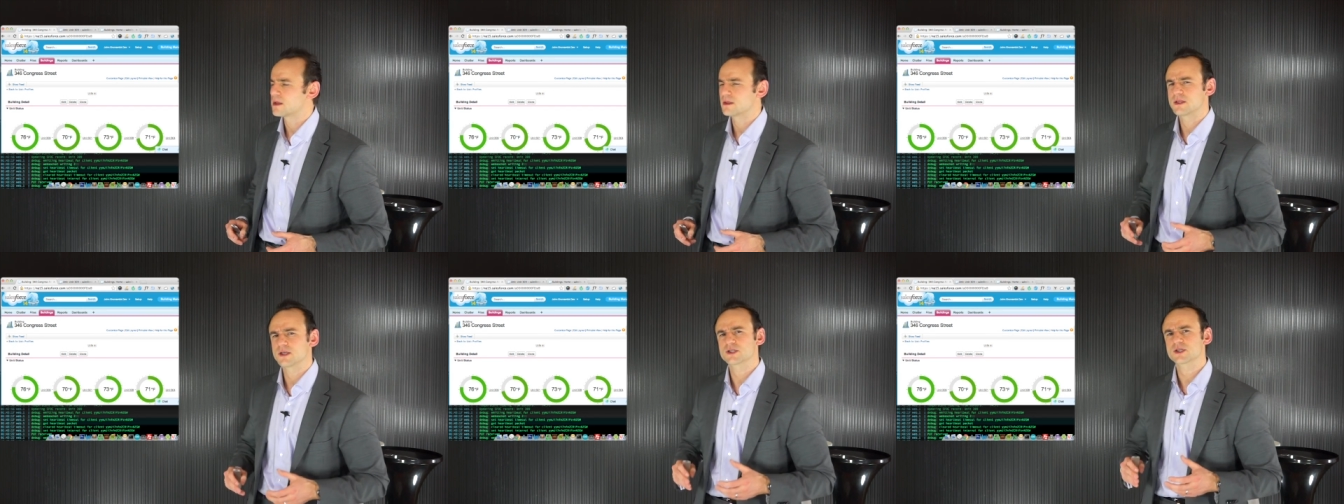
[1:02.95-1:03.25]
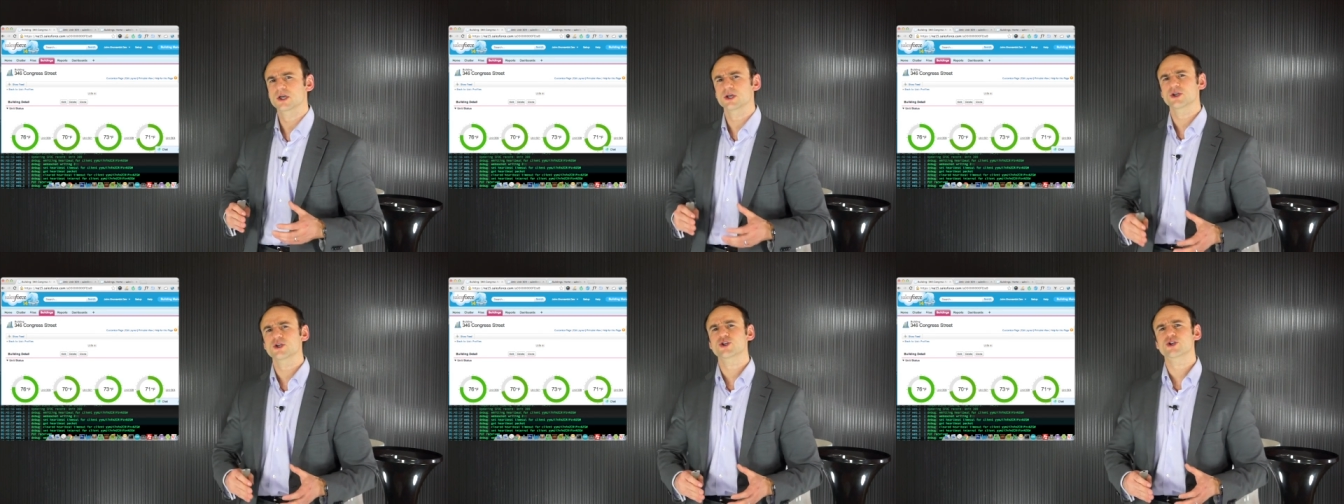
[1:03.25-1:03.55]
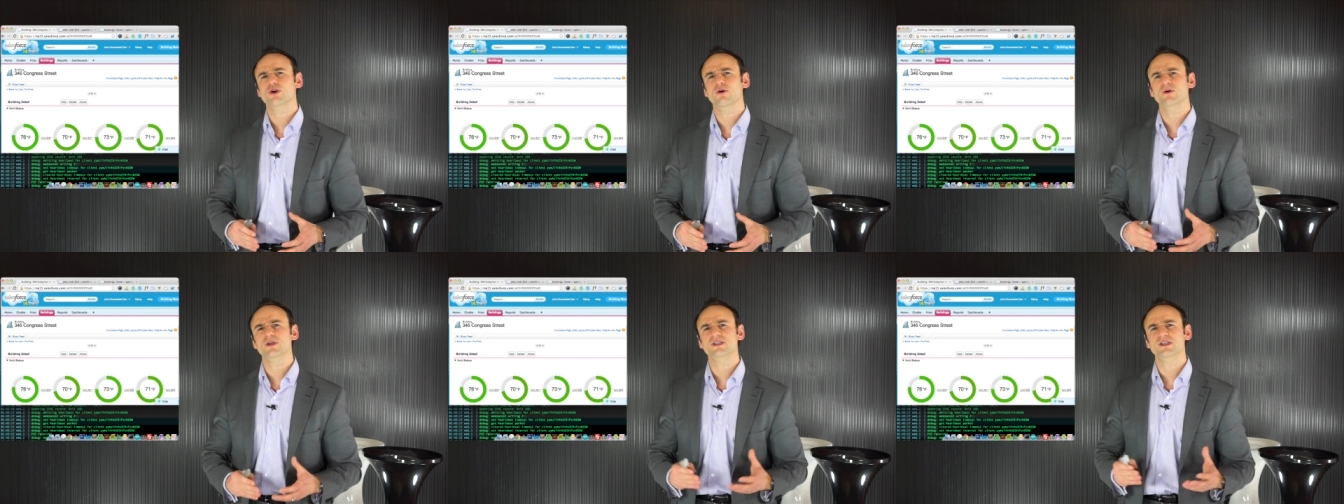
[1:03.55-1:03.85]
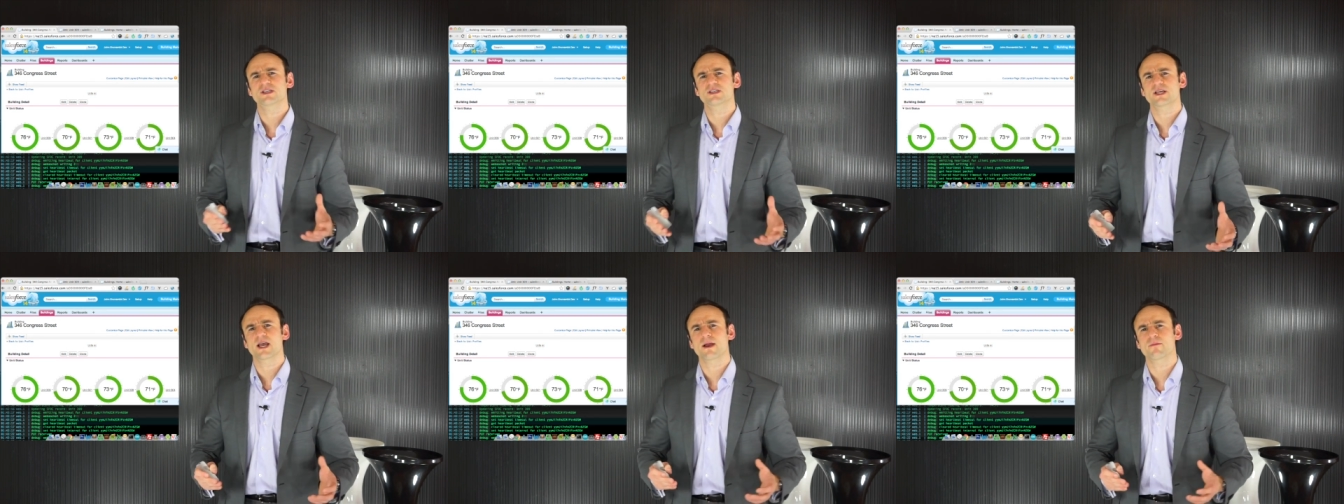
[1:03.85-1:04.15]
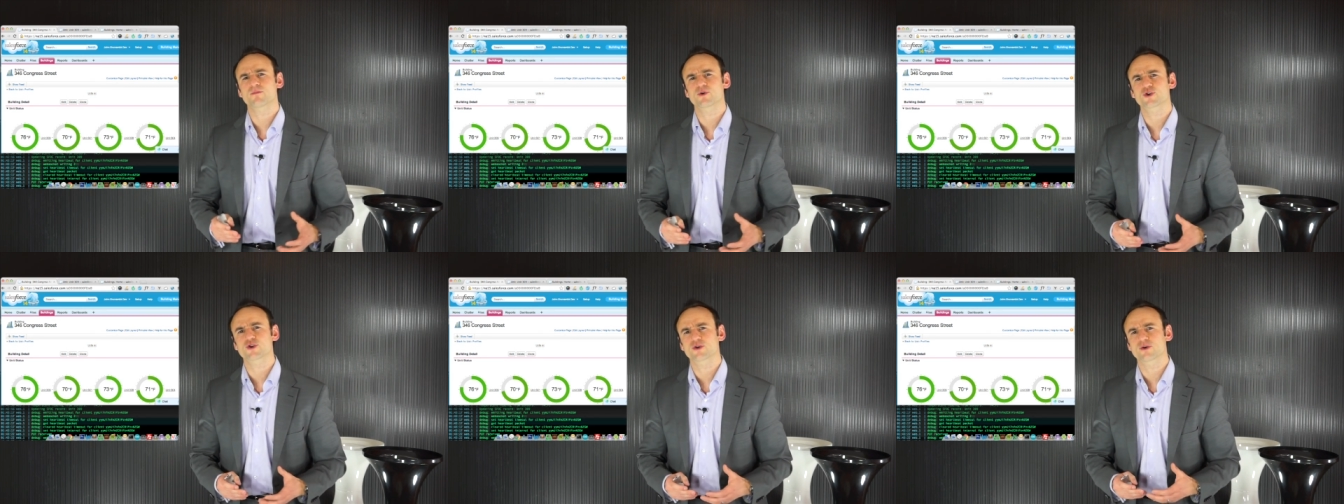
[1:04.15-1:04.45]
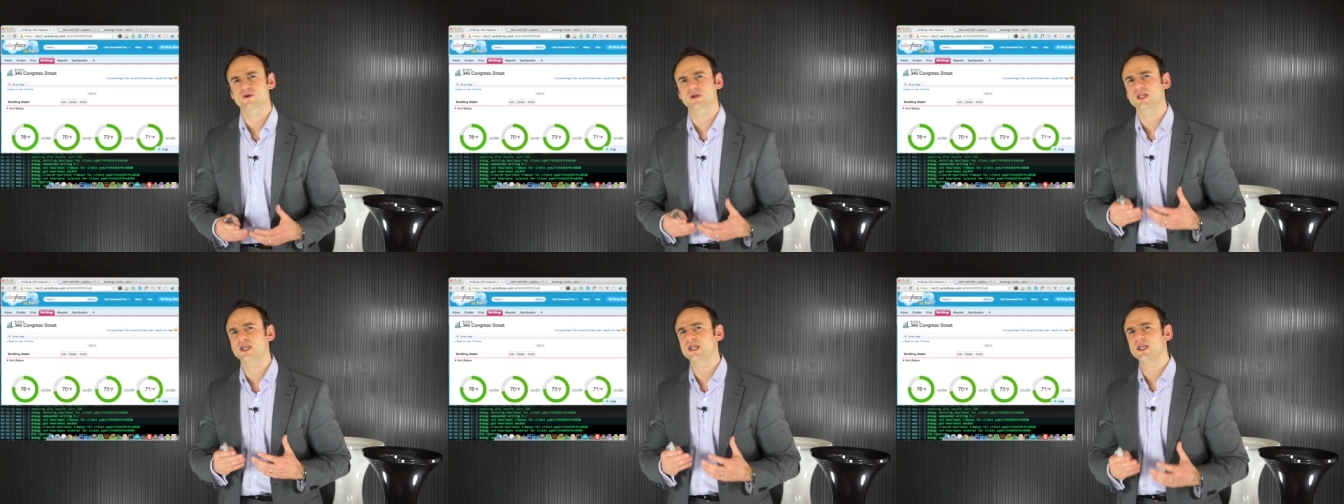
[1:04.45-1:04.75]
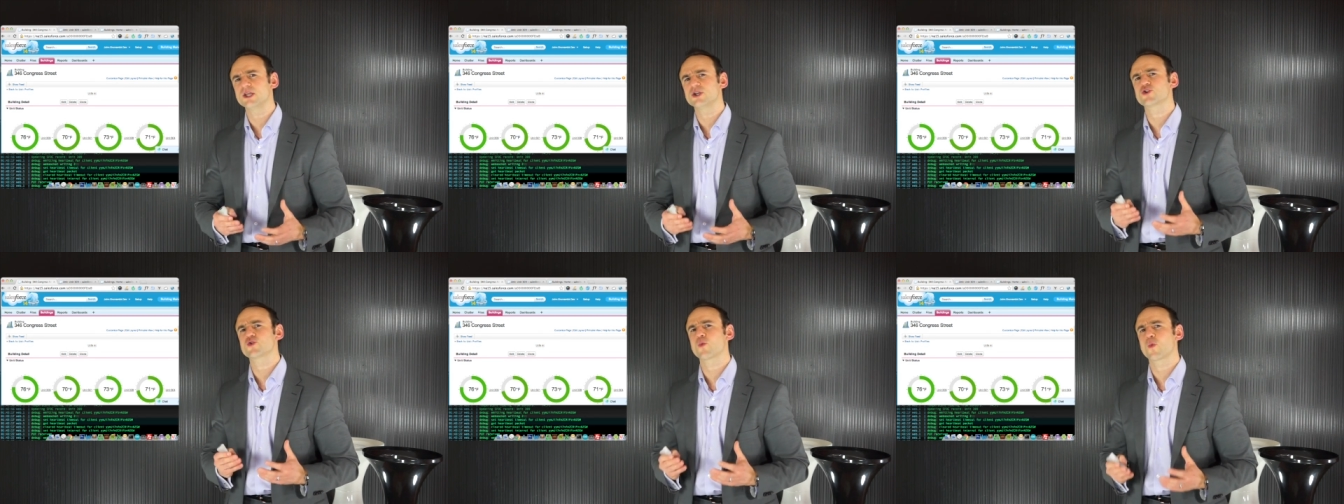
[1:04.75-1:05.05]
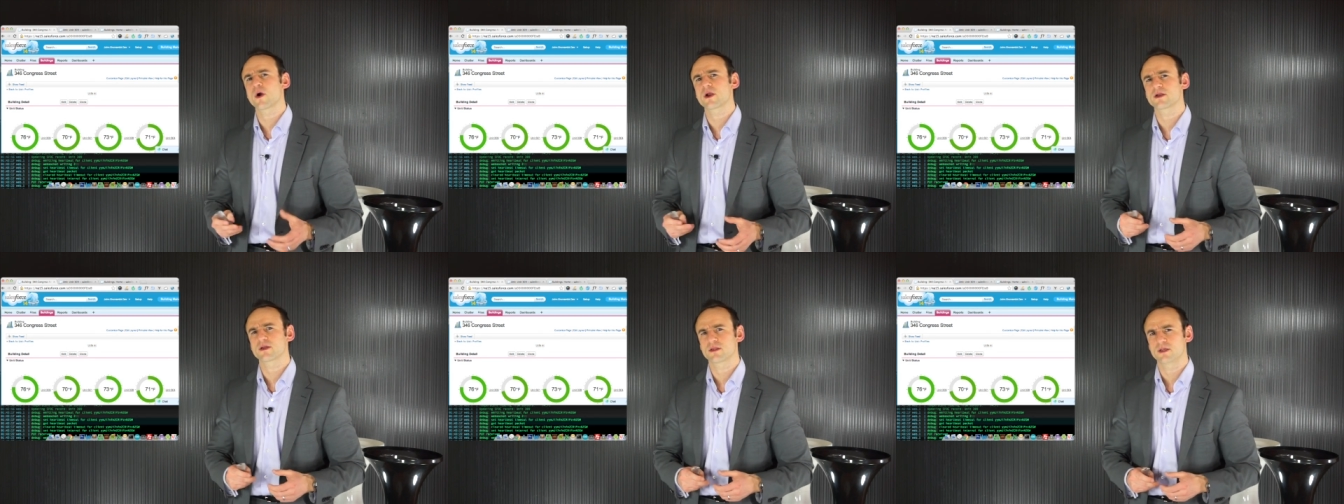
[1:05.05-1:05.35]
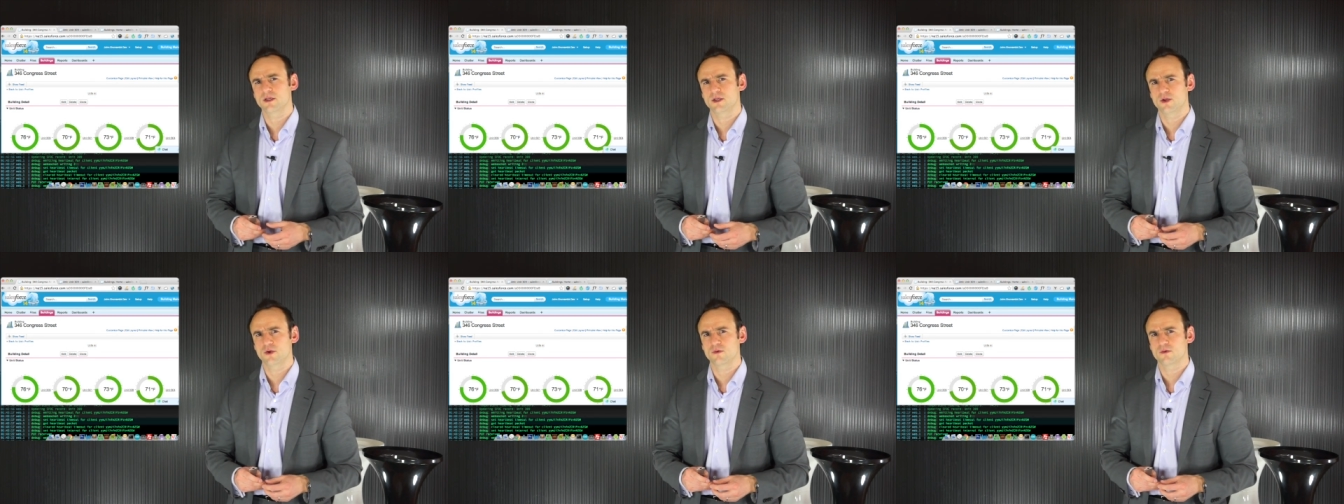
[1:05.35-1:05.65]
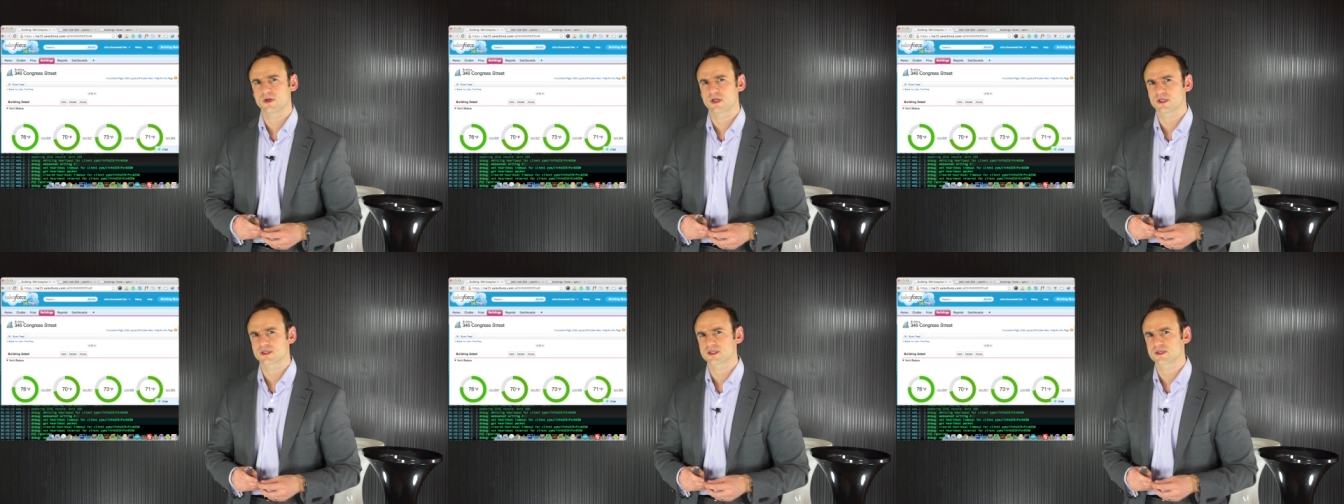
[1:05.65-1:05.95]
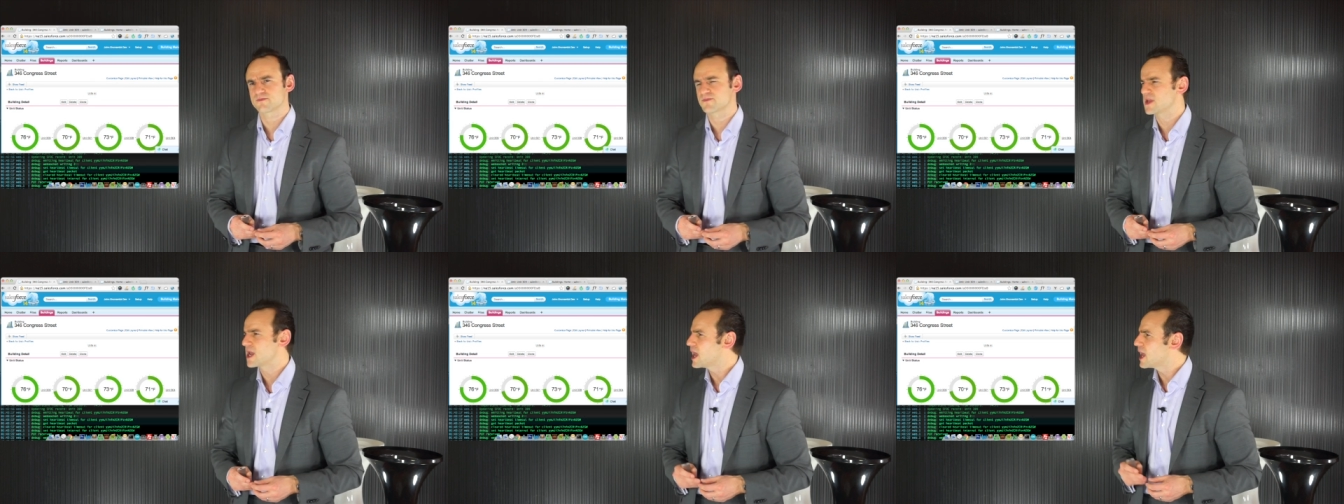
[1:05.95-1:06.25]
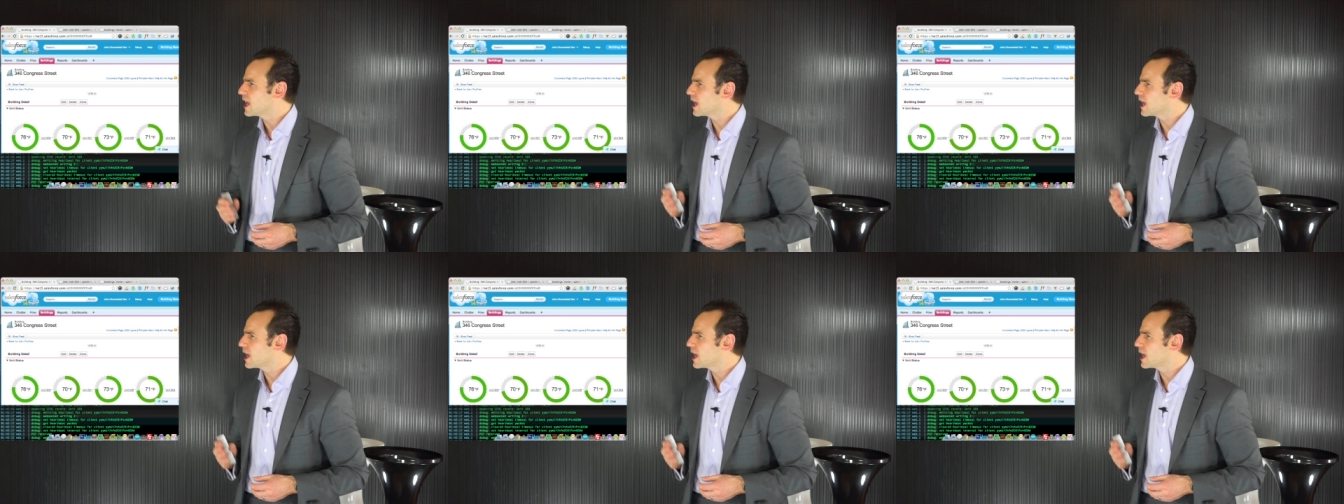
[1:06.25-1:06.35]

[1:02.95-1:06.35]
that's going to show us the temperature in each one of the units.